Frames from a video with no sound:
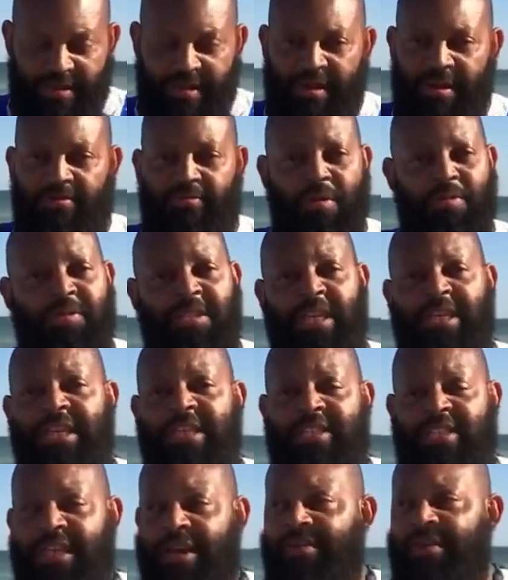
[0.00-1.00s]
We was in the
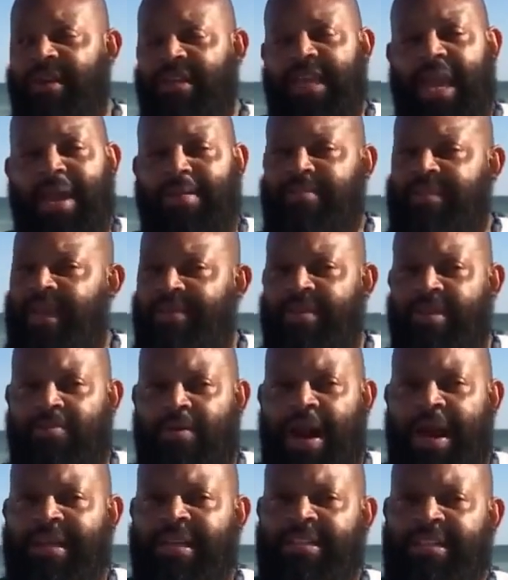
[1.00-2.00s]
Assyrian captivity, right?
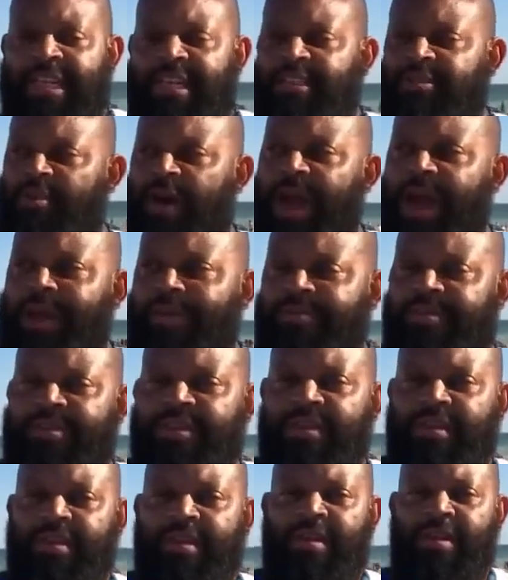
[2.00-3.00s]
The ten tribes
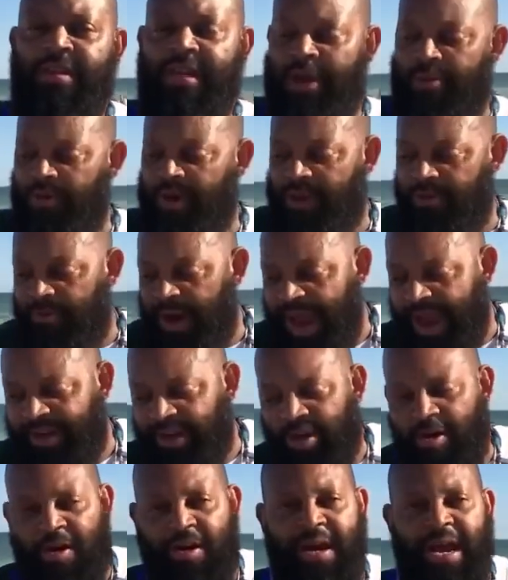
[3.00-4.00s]
that went around the
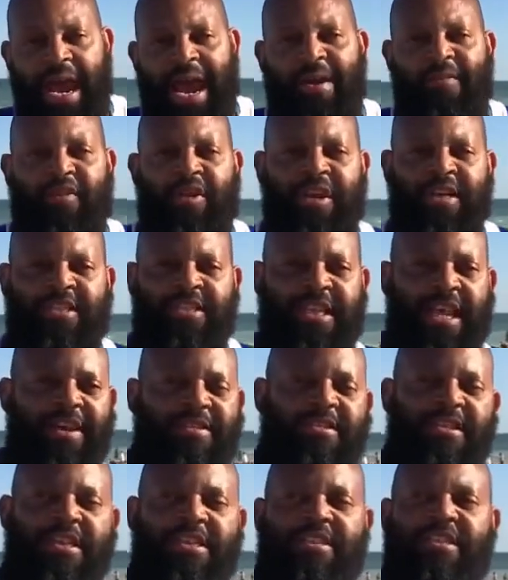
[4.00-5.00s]
horn of Africa and sailed to
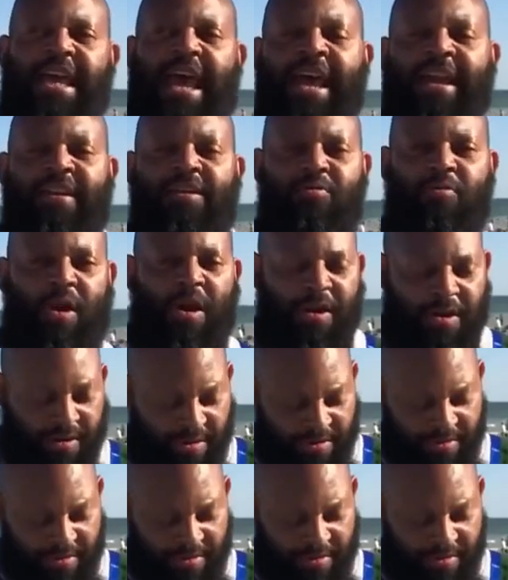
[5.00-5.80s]
this side of the world.